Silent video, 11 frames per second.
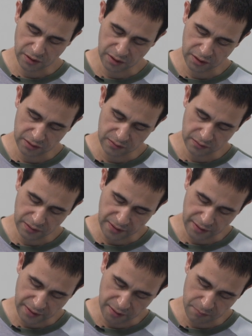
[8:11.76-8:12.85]
I get
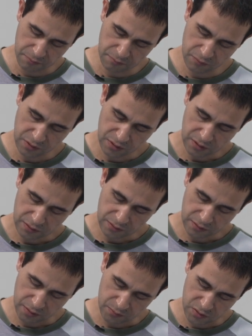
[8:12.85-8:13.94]
m
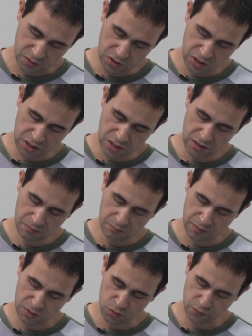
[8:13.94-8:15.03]
times g
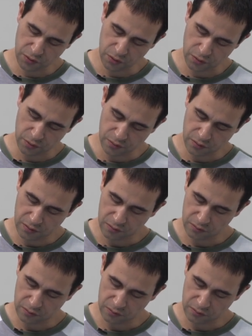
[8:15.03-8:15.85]
mass of the Earth